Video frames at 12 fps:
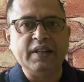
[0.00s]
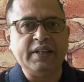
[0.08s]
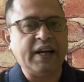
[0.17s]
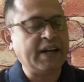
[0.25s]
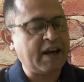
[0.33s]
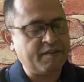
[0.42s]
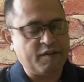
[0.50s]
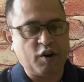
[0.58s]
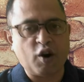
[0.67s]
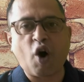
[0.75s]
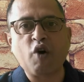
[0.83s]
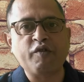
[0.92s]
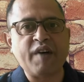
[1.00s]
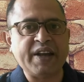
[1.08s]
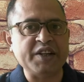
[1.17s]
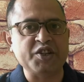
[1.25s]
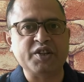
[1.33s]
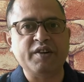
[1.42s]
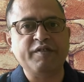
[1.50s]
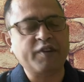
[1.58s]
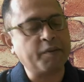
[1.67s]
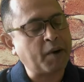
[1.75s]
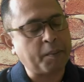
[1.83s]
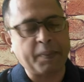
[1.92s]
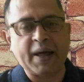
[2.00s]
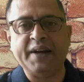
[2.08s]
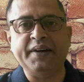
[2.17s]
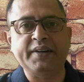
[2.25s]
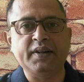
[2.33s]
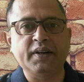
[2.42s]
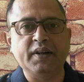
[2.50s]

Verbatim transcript: that have long vanished from our planet.